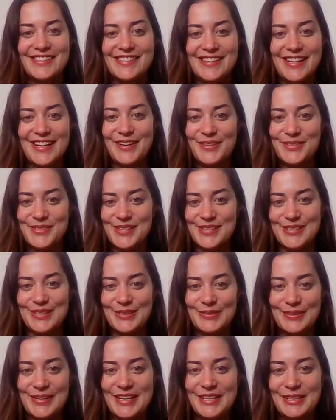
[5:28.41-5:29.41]
sales is
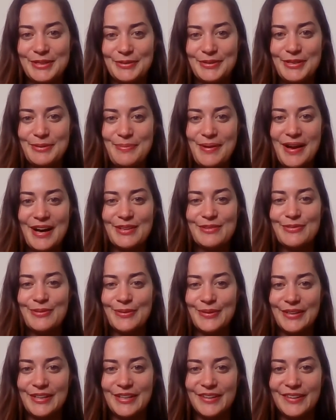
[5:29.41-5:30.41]
a great career path
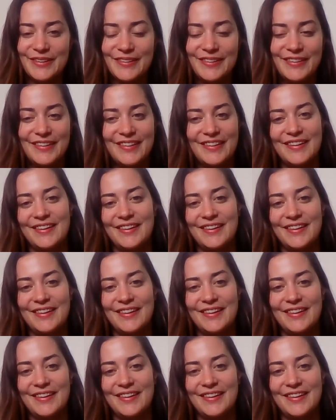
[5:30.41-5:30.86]
for you.